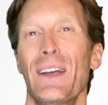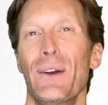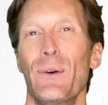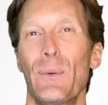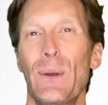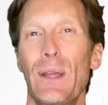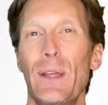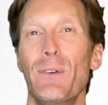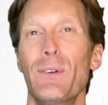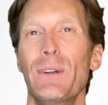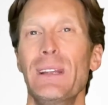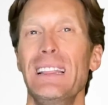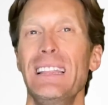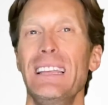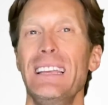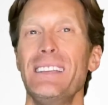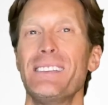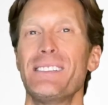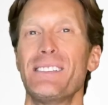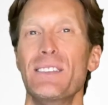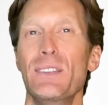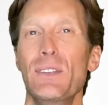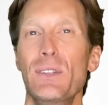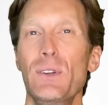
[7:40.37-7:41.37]
We
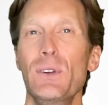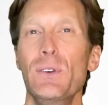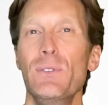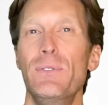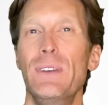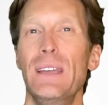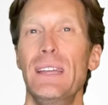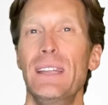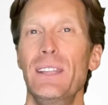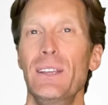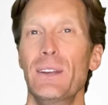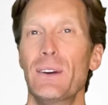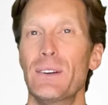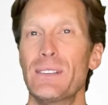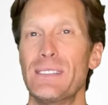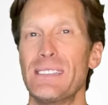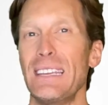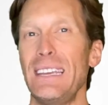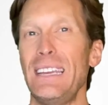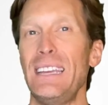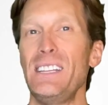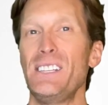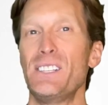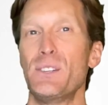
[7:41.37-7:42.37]
release new
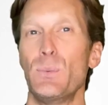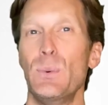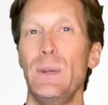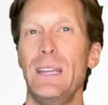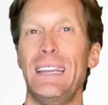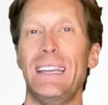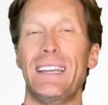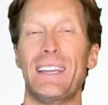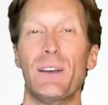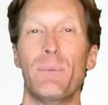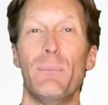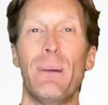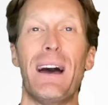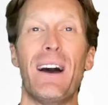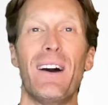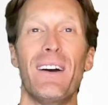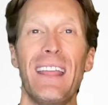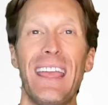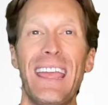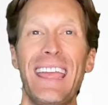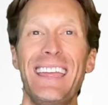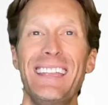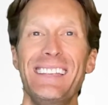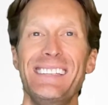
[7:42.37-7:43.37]
videos each week about
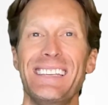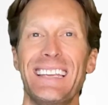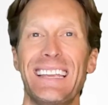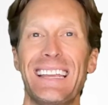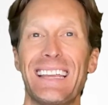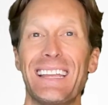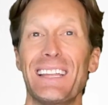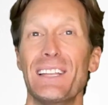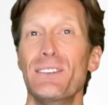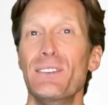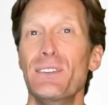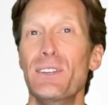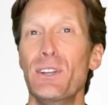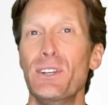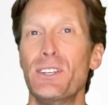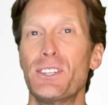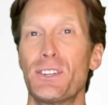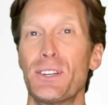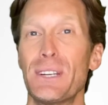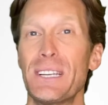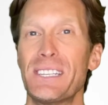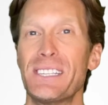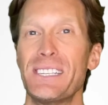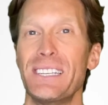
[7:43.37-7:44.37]
aging,
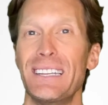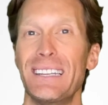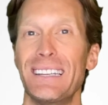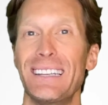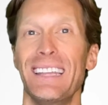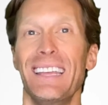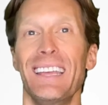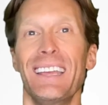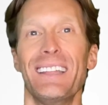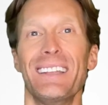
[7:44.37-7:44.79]
nutrition,